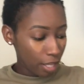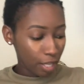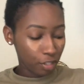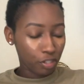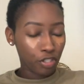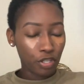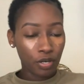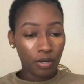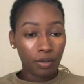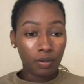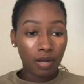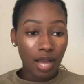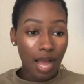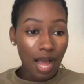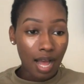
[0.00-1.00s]
And
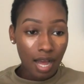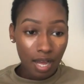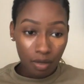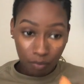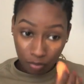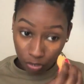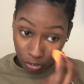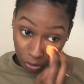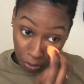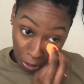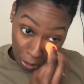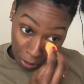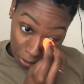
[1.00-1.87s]
so I was